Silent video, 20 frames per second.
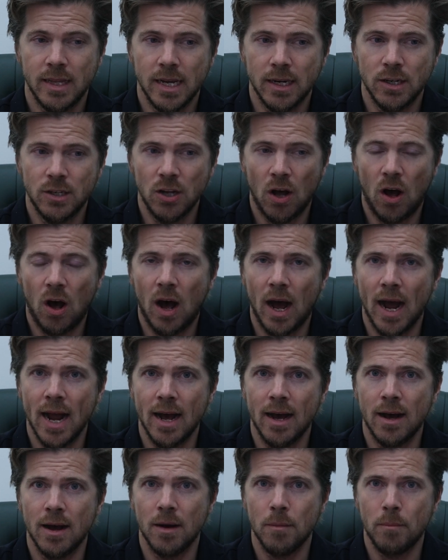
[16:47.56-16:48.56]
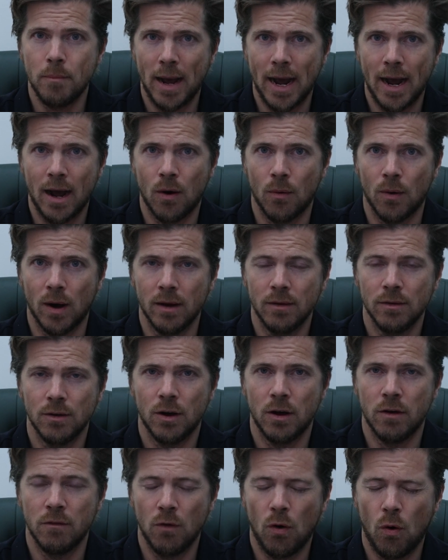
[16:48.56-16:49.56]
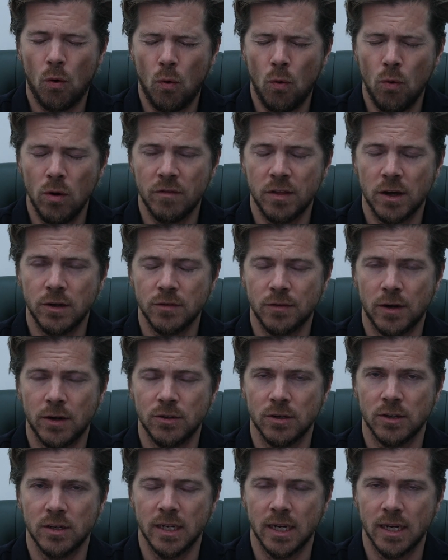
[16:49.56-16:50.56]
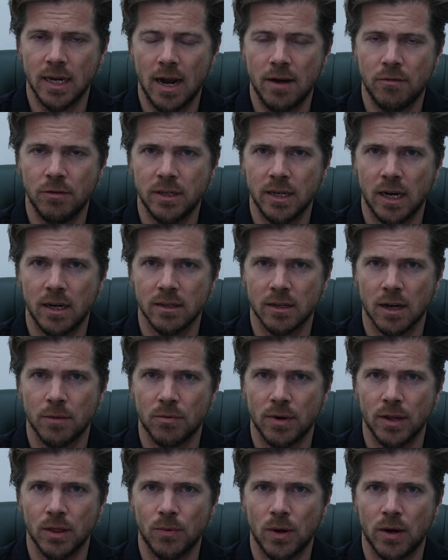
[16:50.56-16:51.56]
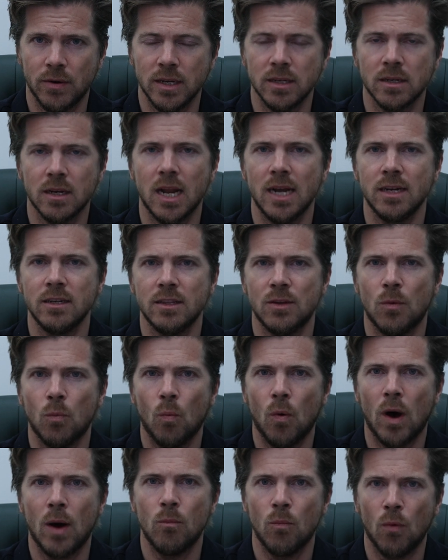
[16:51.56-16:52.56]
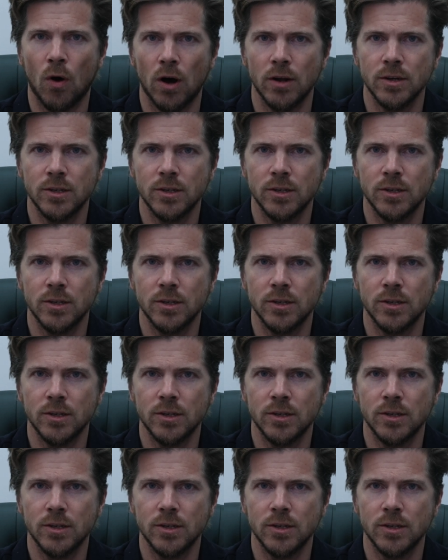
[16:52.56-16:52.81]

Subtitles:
the entire power of all of those photons hitting every telescope around the world is less than 1